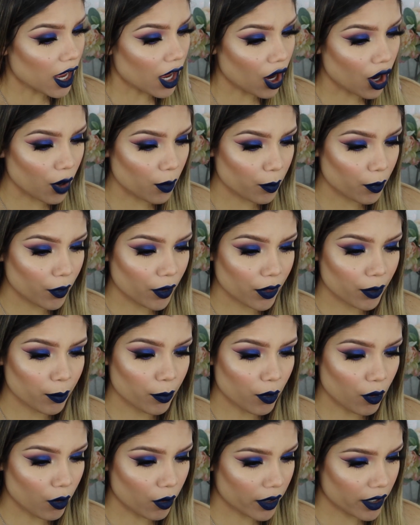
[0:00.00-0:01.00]
help
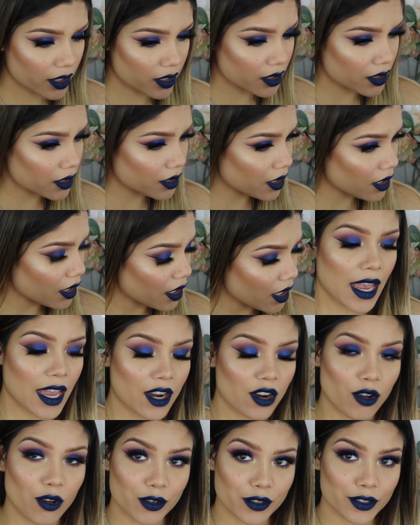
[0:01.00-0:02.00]
with pores.
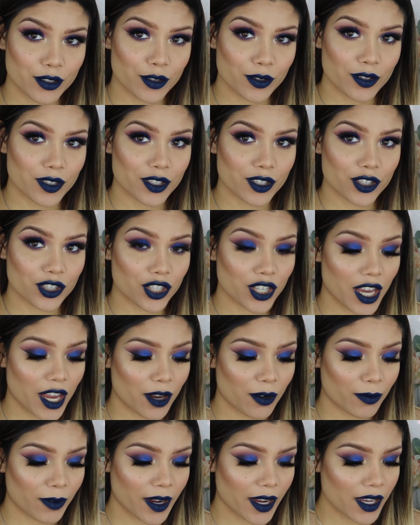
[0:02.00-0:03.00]
And also the
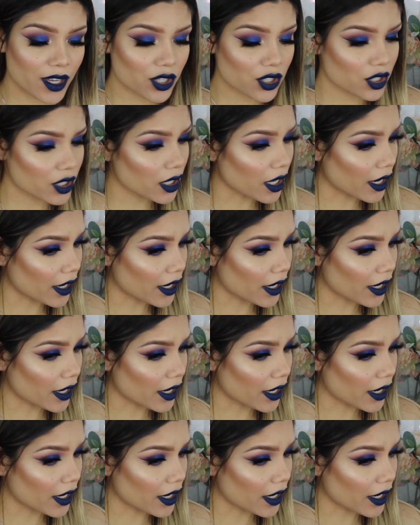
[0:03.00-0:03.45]
shade range,